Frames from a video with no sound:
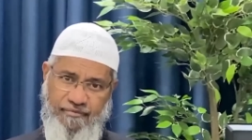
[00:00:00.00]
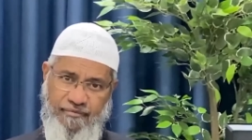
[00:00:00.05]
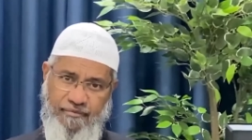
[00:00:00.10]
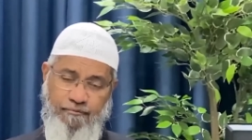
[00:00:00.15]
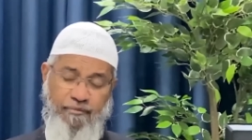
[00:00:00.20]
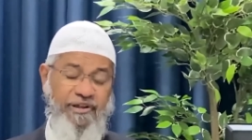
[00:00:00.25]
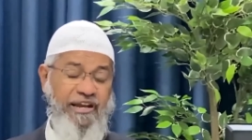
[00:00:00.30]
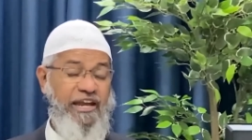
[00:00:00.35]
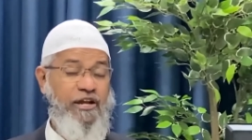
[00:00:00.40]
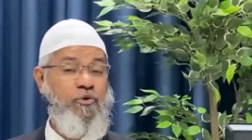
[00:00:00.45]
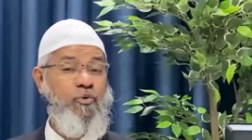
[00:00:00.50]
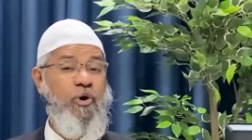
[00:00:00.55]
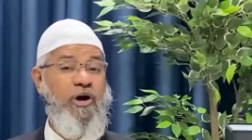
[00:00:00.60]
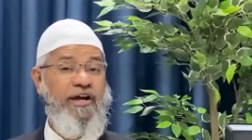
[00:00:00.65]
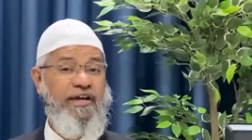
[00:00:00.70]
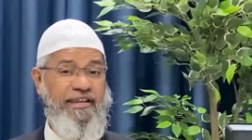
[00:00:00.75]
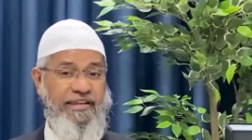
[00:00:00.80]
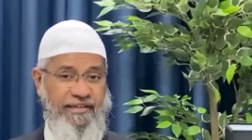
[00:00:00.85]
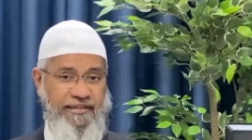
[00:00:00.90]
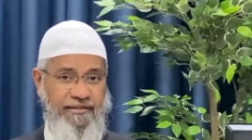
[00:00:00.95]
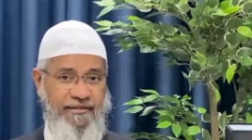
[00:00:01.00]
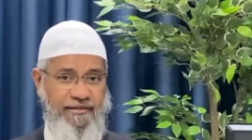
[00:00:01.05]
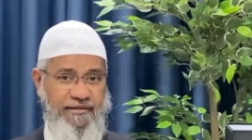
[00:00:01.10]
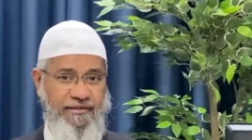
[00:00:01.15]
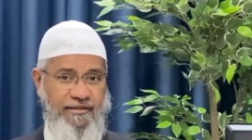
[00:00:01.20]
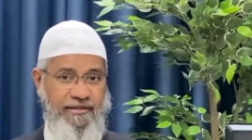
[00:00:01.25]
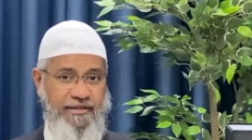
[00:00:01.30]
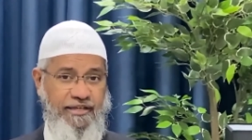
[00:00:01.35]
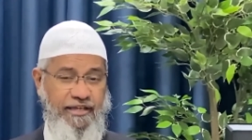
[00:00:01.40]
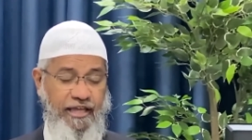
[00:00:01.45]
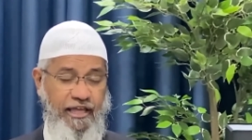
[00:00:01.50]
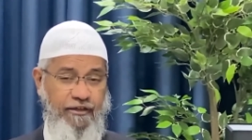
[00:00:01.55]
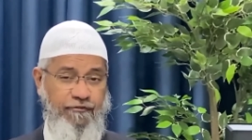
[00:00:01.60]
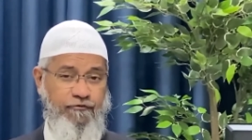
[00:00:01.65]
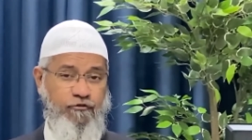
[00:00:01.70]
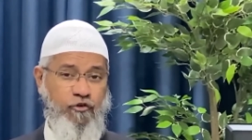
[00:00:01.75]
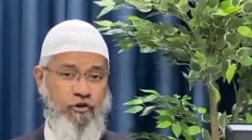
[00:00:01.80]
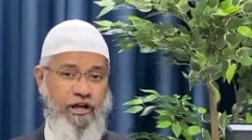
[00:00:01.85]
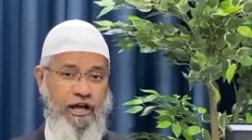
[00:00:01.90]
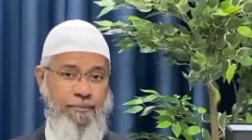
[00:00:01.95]
But I do agree, if
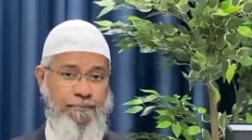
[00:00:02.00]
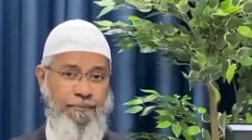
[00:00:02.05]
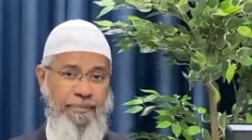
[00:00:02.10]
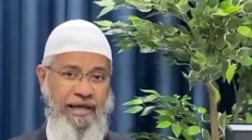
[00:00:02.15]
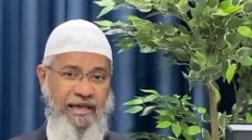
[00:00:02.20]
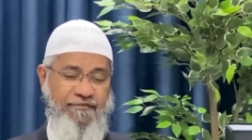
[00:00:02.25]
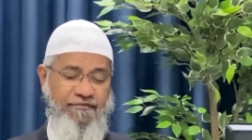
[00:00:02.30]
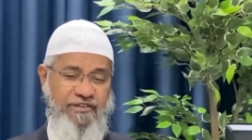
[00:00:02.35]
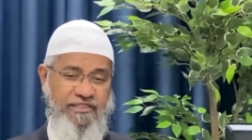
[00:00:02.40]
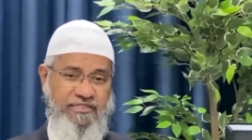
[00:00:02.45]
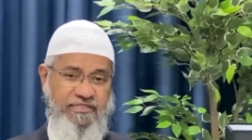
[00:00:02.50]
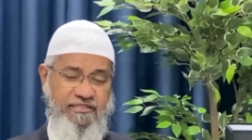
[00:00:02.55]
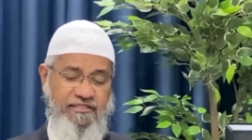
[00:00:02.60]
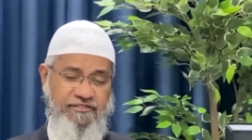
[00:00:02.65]
you compare with